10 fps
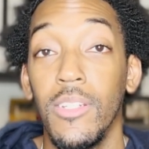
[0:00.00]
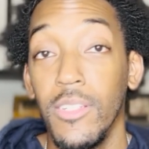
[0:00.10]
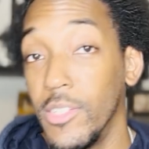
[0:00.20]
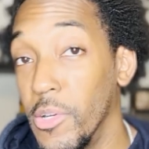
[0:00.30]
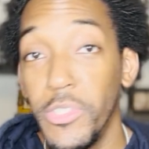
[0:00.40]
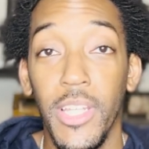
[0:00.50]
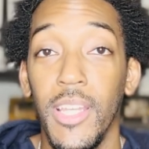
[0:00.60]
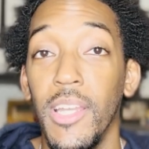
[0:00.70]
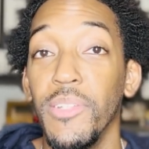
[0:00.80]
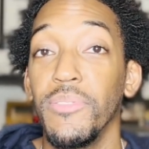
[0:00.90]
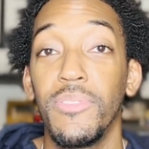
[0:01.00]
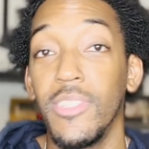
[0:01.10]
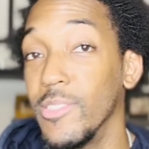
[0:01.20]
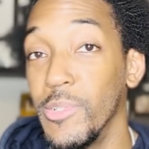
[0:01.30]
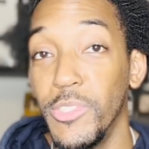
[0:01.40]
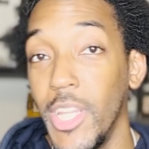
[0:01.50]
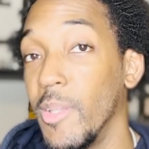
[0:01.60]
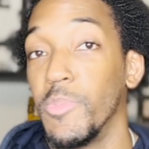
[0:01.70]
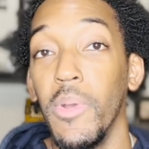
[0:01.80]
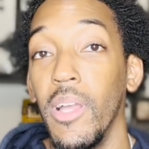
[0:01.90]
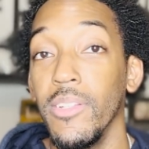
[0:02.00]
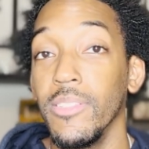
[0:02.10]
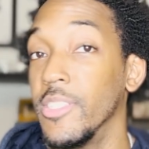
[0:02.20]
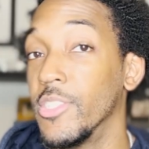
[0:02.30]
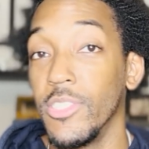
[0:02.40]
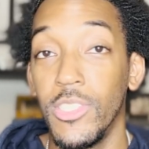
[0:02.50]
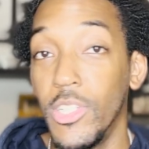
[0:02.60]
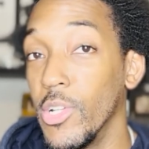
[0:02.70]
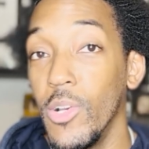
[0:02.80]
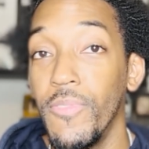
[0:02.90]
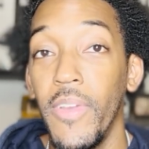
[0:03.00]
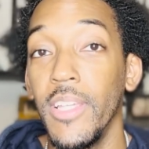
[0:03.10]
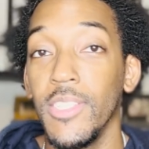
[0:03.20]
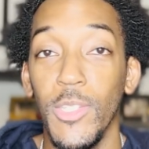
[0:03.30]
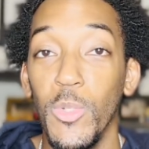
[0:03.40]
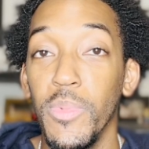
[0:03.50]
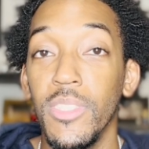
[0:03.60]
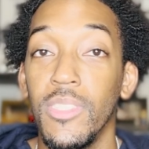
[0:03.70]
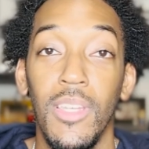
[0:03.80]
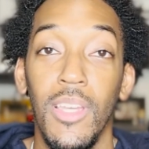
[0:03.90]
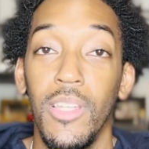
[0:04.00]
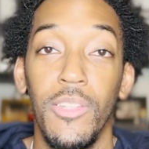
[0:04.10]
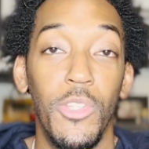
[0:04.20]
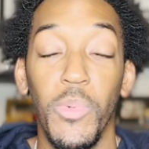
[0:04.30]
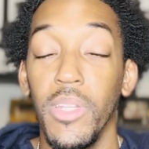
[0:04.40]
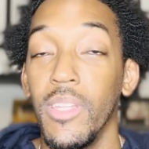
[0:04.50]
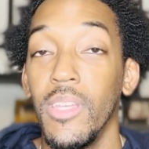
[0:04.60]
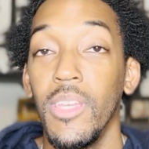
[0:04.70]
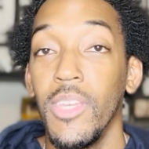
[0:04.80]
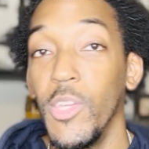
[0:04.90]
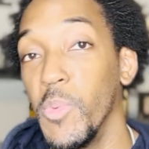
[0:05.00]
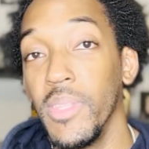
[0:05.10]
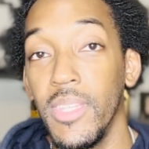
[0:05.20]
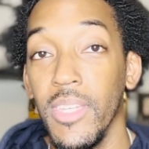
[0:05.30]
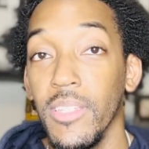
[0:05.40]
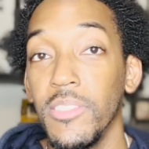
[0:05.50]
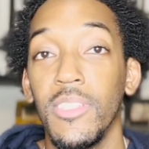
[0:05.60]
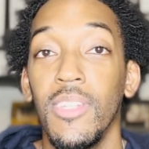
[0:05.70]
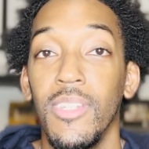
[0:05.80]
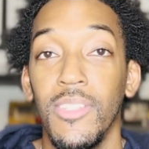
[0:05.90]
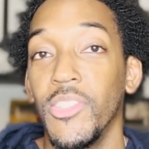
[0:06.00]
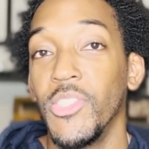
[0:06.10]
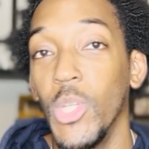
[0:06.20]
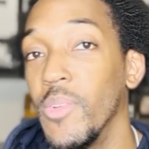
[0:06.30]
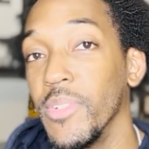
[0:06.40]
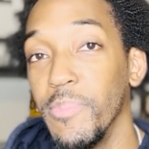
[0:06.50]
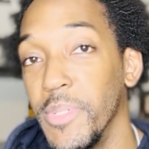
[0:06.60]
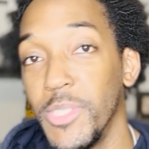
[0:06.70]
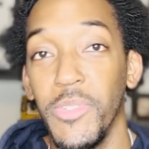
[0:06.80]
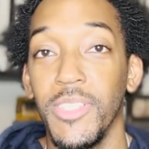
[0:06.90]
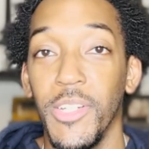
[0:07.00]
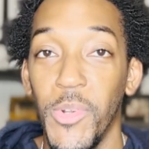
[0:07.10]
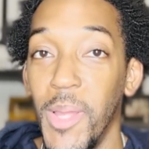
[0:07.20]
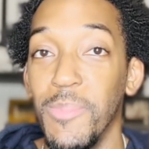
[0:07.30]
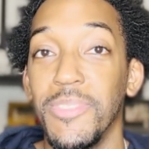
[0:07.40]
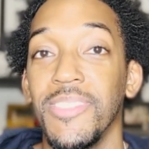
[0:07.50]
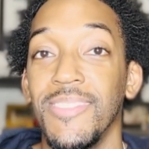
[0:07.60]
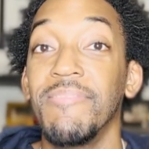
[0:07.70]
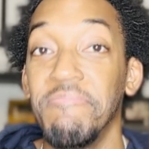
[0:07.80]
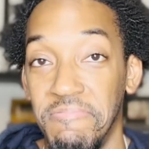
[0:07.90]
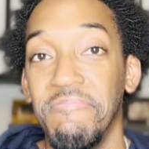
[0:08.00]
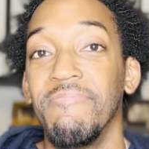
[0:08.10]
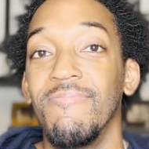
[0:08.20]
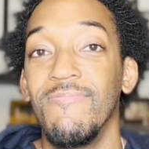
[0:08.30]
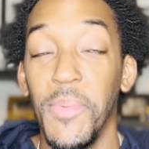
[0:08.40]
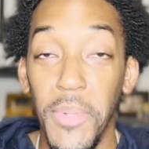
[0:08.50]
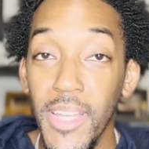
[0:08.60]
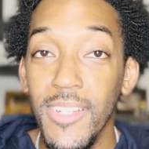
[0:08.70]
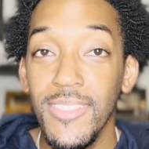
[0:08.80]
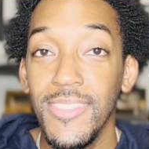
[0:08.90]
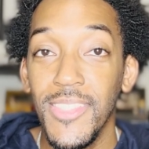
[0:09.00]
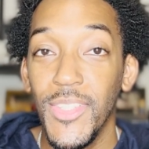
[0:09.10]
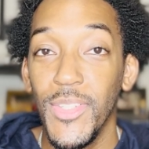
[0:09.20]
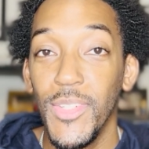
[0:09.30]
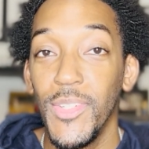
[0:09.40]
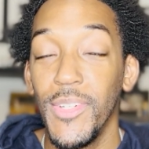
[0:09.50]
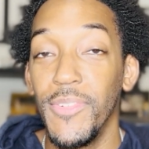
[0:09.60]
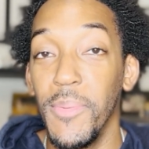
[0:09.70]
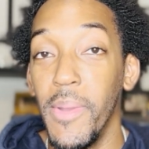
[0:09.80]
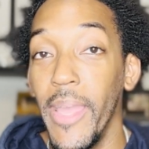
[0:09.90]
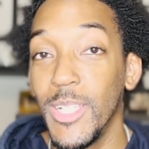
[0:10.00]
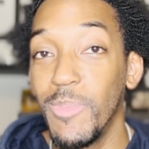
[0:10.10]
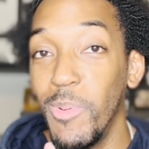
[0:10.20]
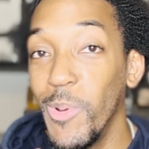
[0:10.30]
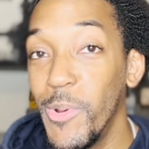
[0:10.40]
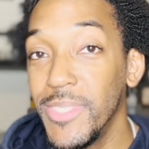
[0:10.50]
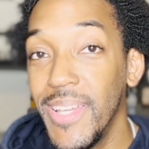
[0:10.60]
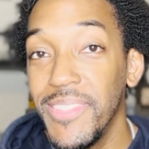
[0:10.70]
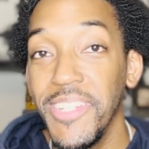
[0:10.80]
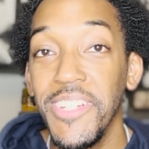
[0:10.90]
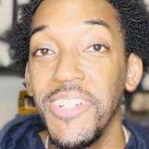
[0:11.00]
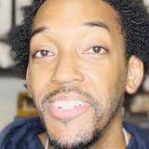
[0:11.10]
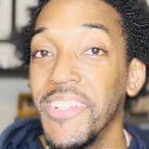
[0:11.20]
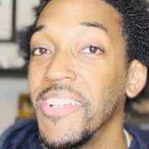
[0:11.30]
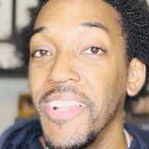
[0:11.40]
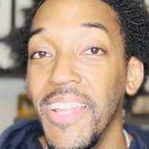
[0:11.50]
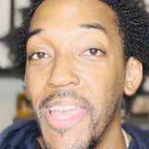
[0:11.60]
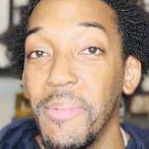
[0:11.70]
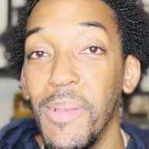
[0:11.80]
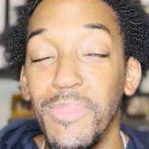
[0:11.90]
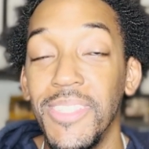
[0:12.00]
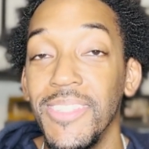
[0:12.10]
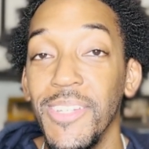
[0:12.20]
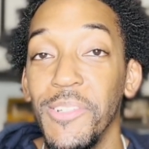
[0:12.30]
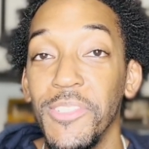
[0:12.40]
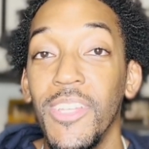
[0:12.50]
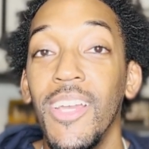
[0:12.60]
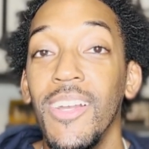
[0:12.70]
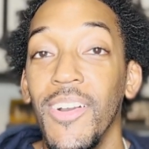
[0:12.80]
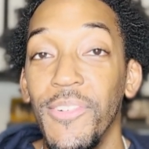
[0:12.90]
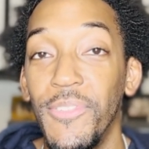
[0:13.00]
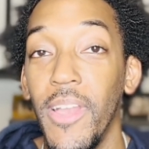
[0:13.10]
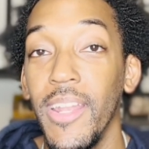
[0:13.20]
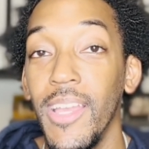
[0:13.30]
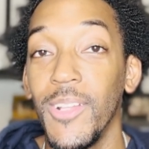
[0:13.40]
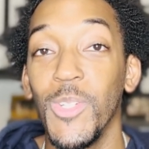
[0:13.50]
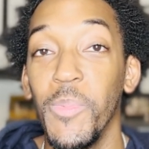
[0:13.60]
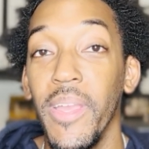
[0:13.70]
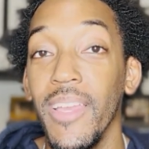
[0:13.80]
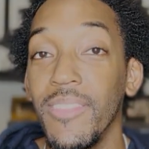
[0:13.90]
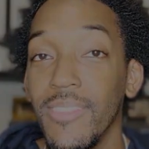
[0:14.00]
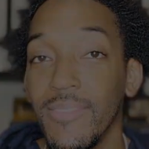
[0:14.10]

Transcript: go check out the new James Bond. It's just good old-fashioned humans doing human things, solving mysteries and crimes. But for my explorers out there, Lamb comes to theaters on Friday, October 8th.